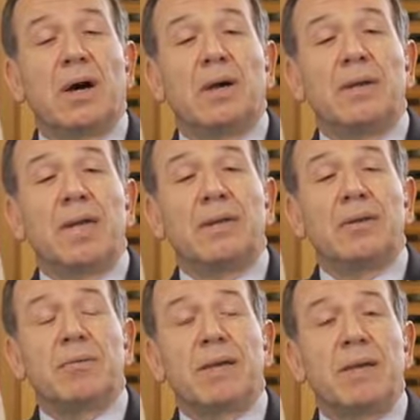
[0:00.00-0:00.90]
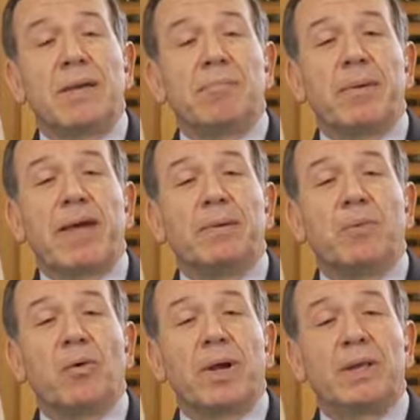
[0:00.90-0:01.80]
need to be made
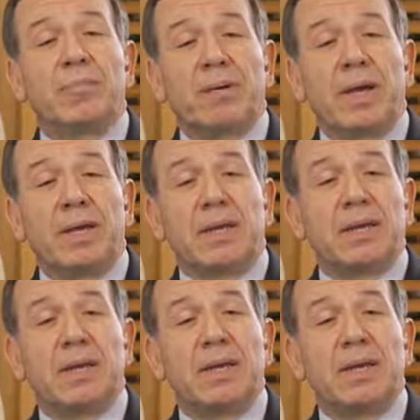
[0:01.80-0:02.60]
more independent,